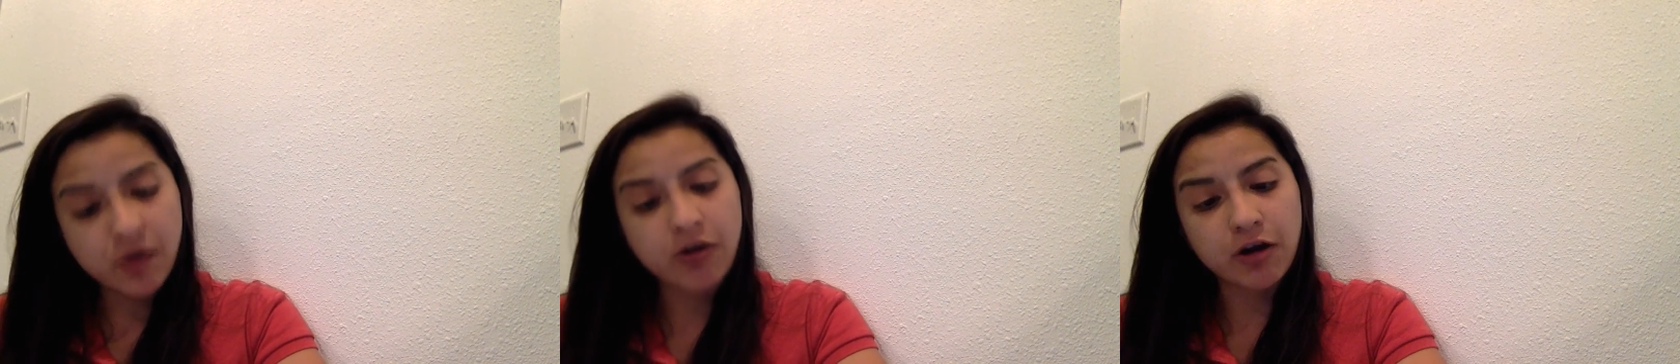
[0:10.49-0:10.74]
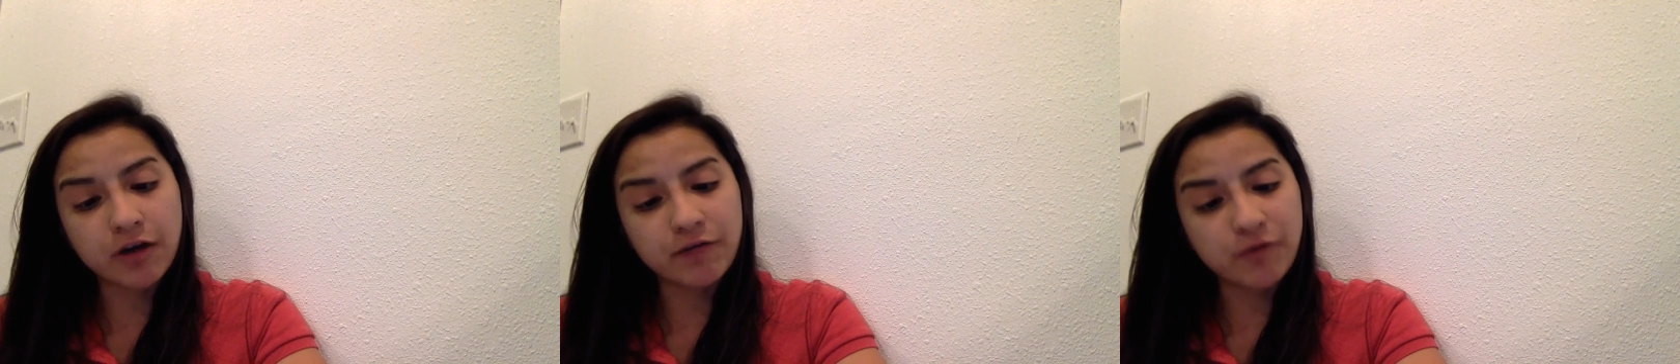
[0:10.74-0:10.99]

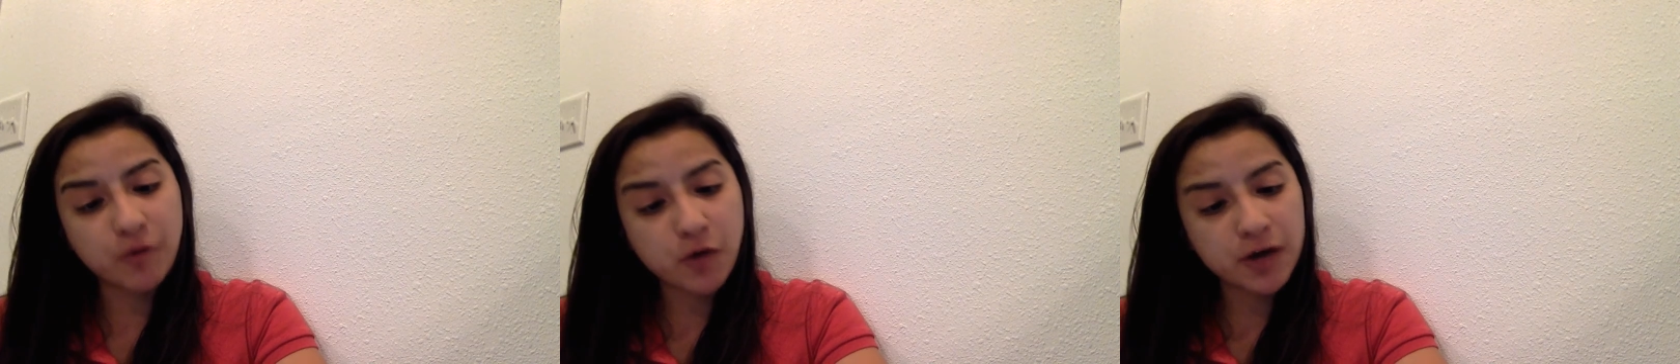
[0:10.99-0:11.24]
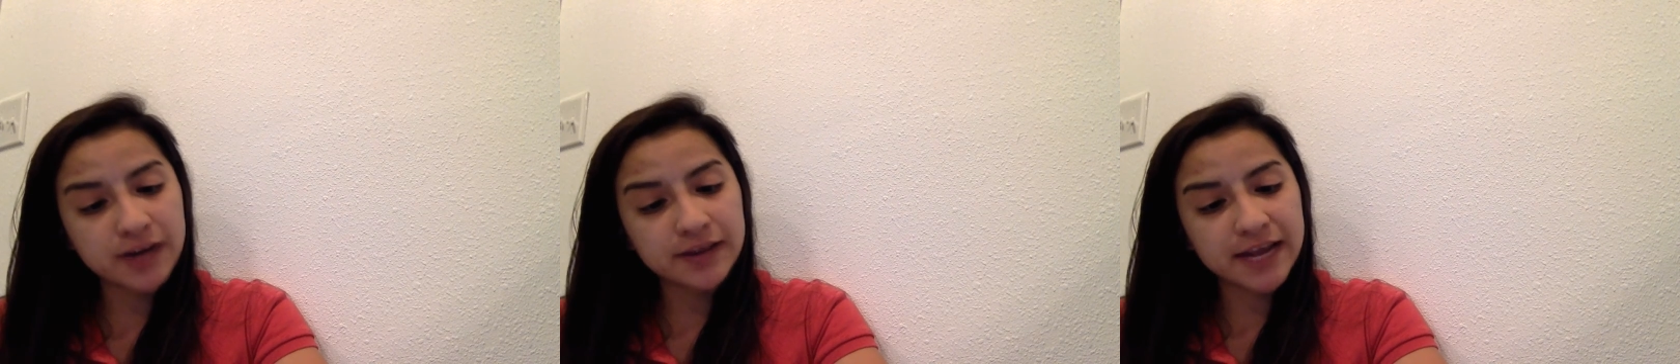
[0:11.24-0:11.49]
or
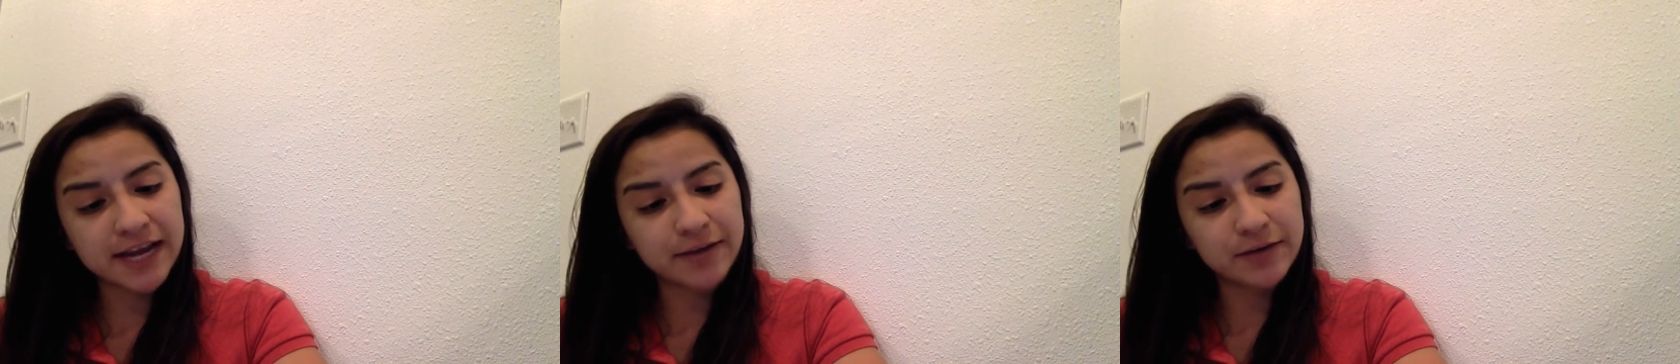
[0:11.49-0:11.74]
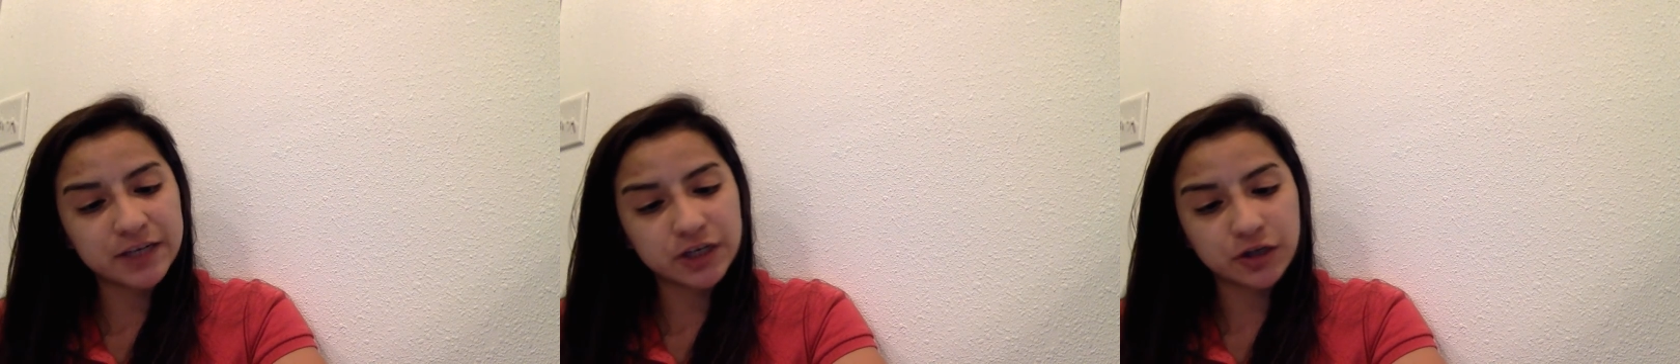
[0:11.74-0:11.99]
Foreign
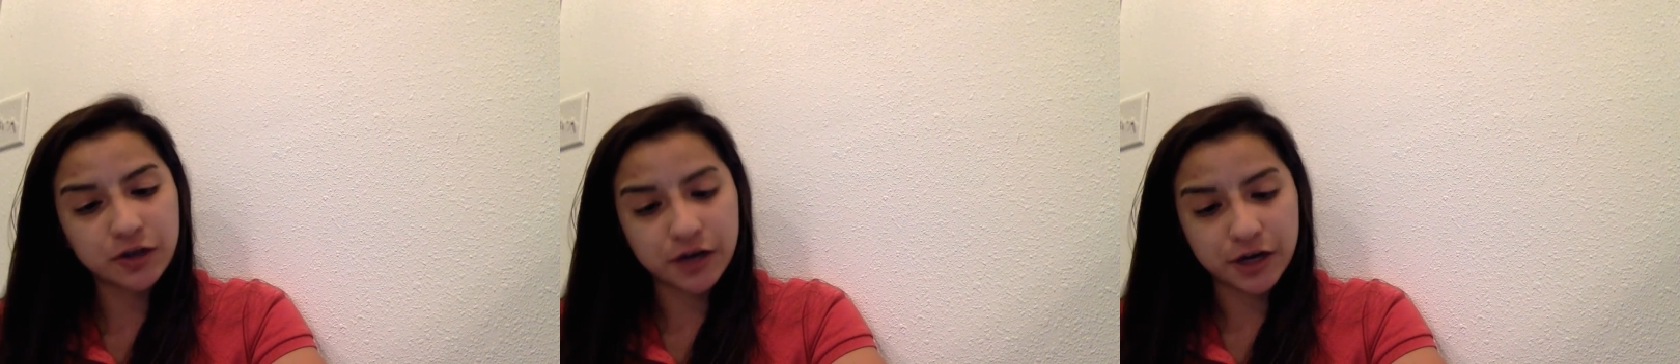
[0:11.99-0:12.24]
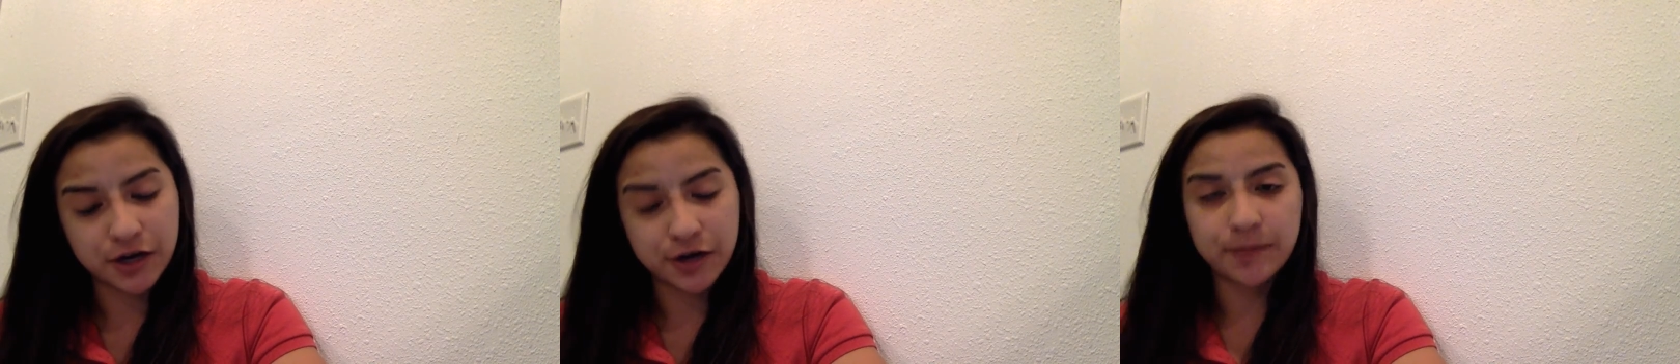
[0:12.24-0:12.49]
Language
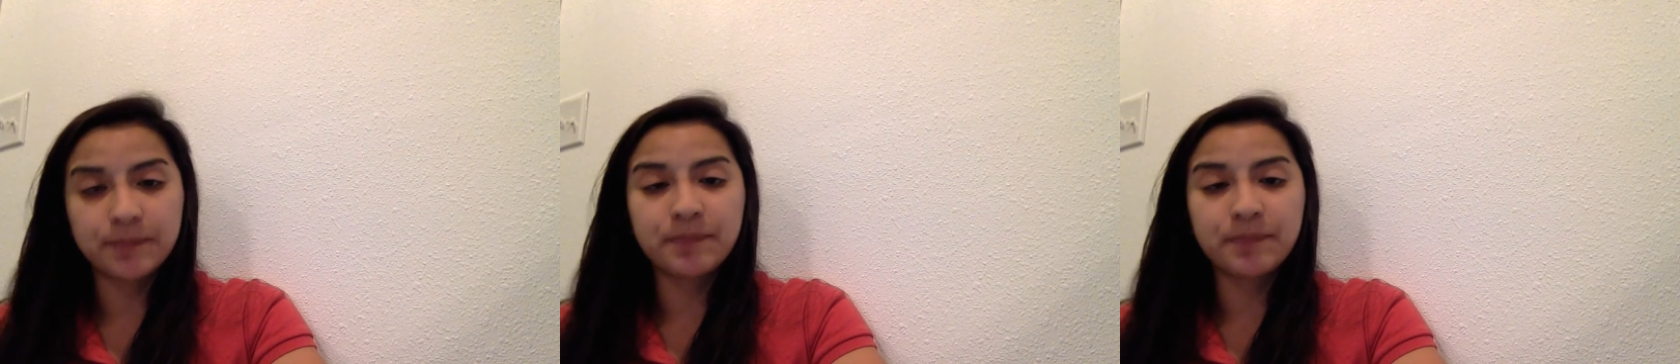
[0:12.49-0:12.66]
Learners.